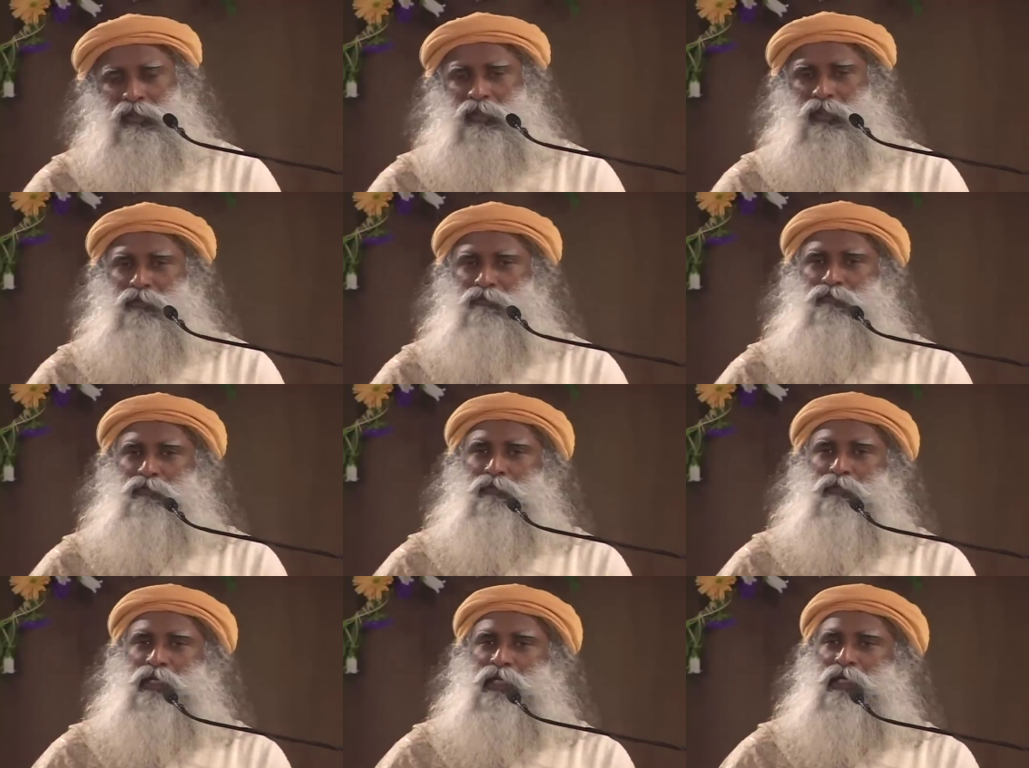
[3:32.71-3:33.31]
If
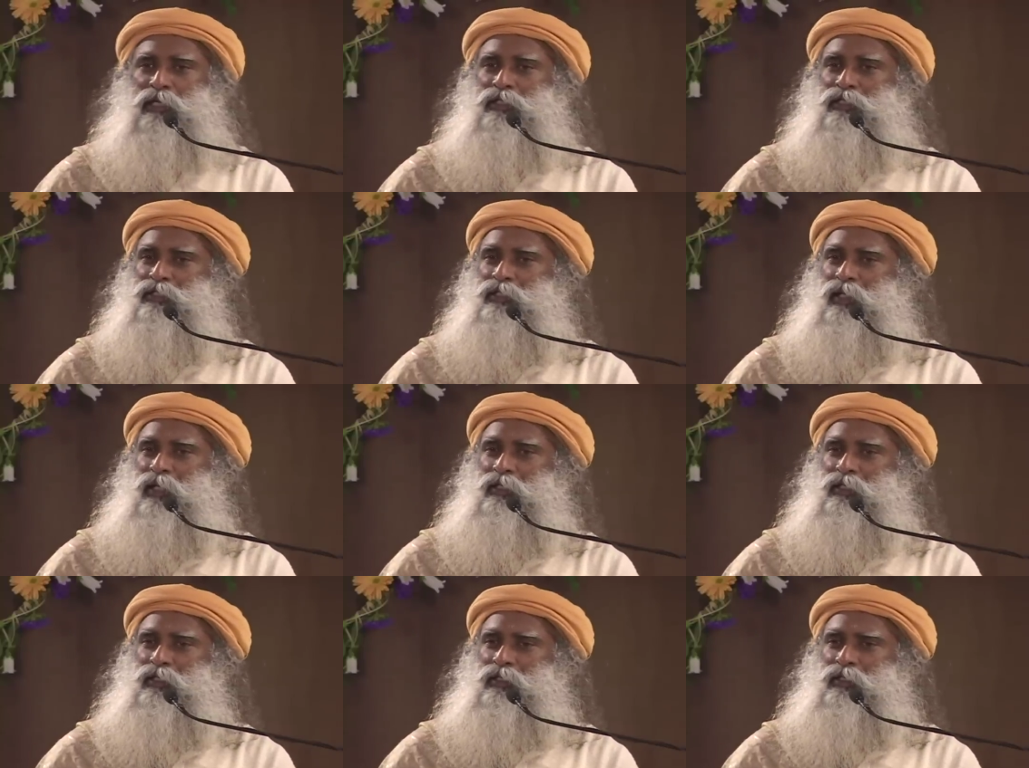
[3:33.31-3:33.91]
you are
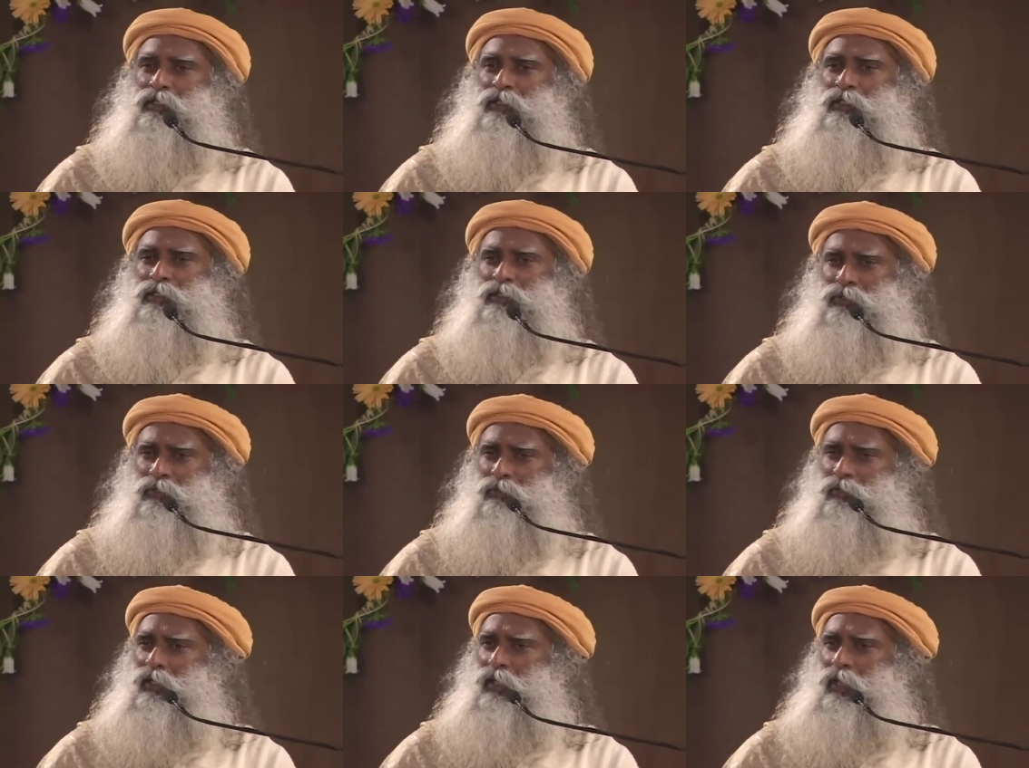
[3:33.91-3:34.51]
ecstatic,
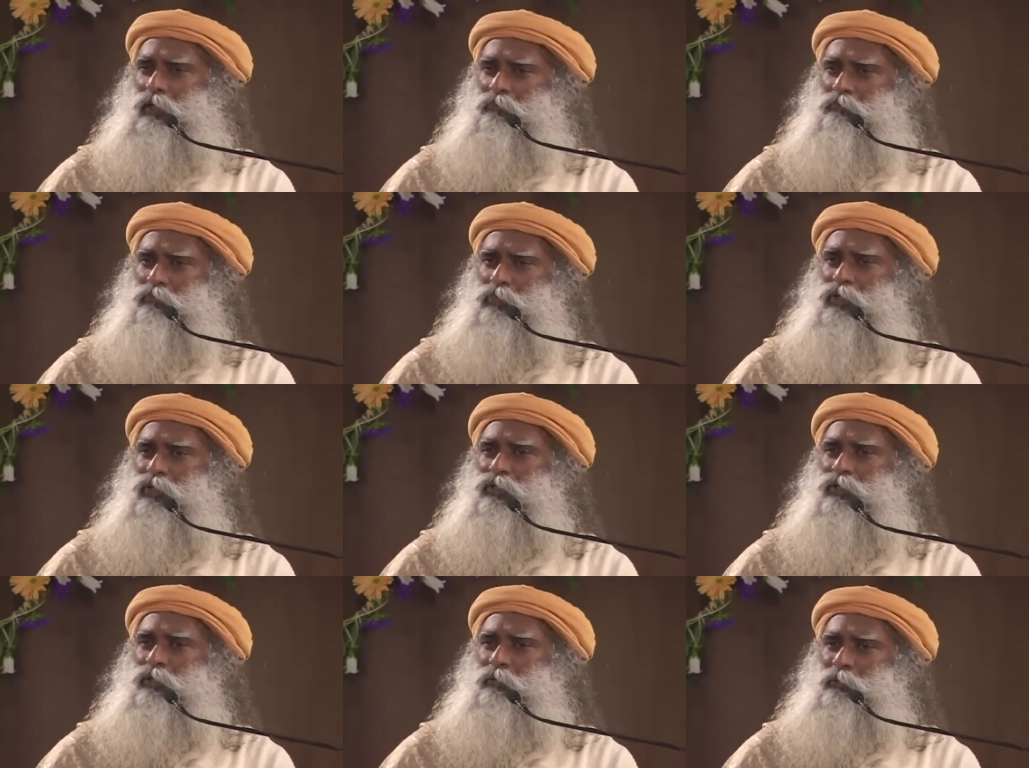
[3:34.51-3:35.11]
it's okay,
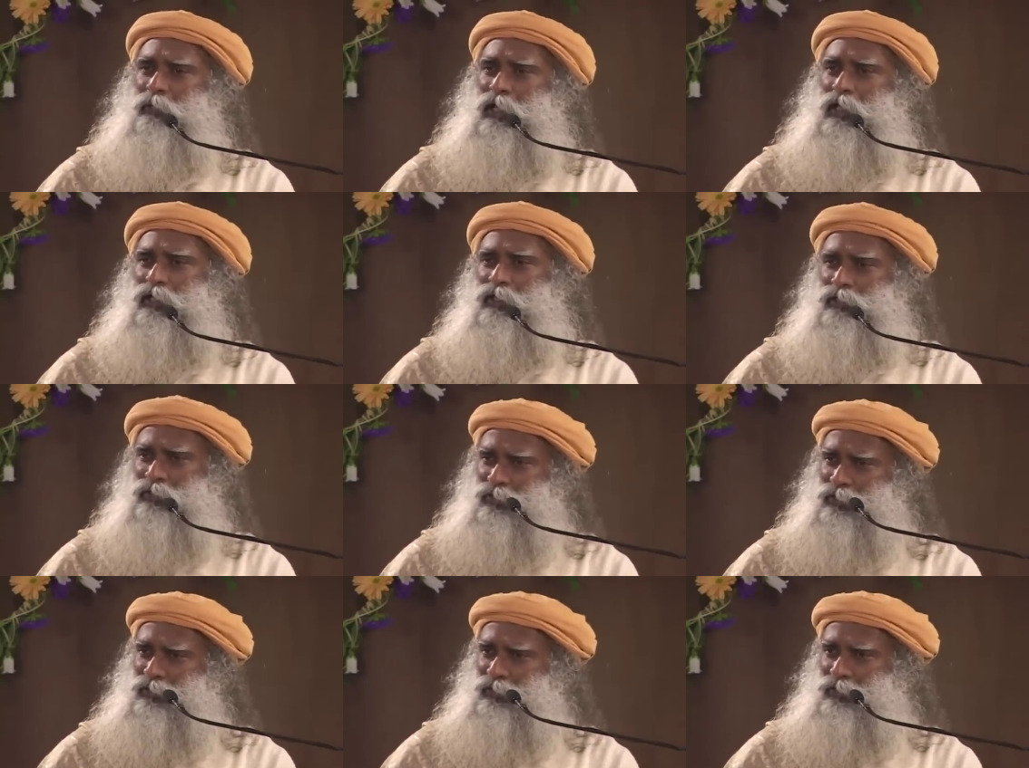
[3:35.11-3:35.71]
burn the
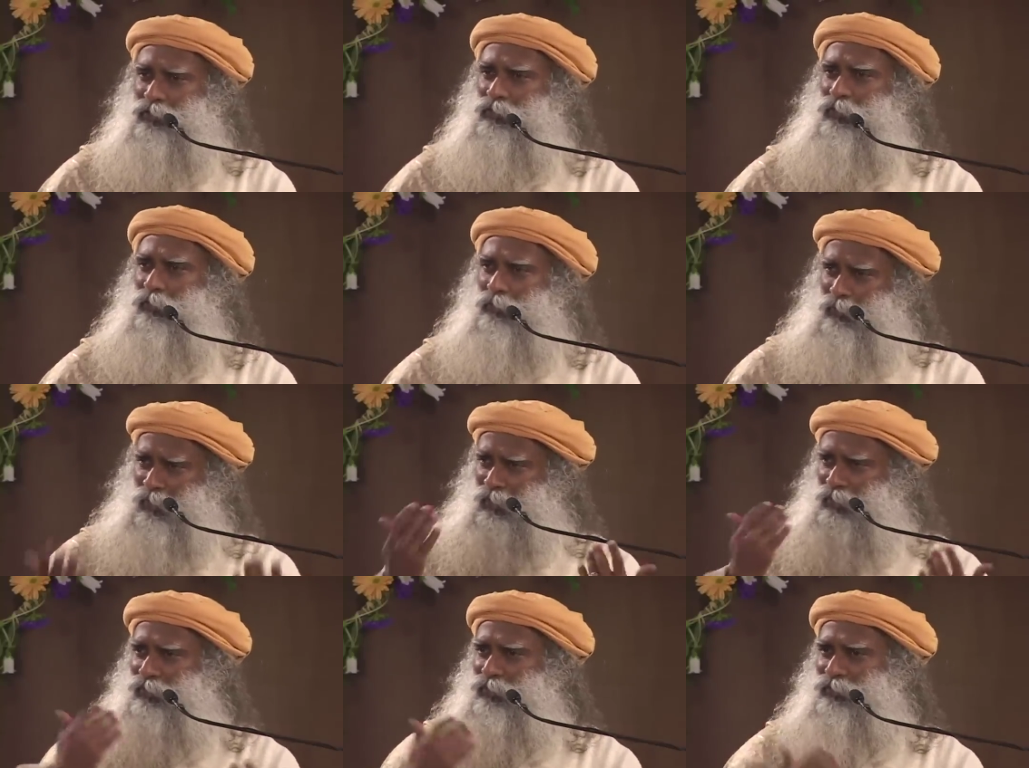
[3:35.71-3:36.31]
planet, it's all
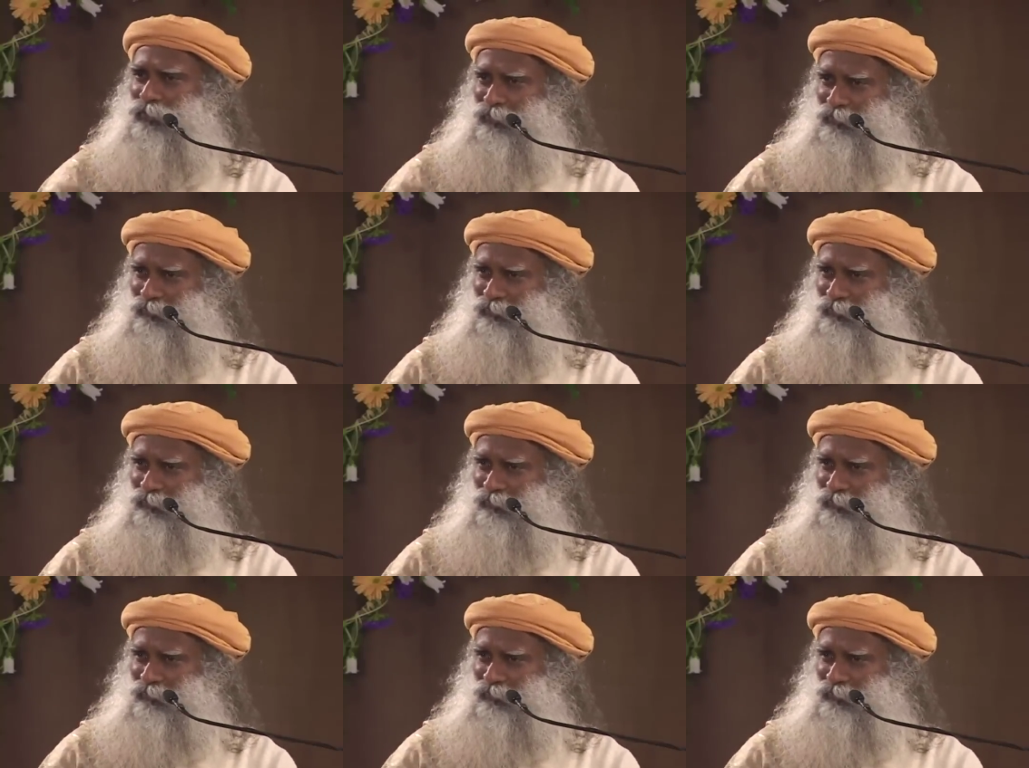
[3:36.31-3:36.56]
right.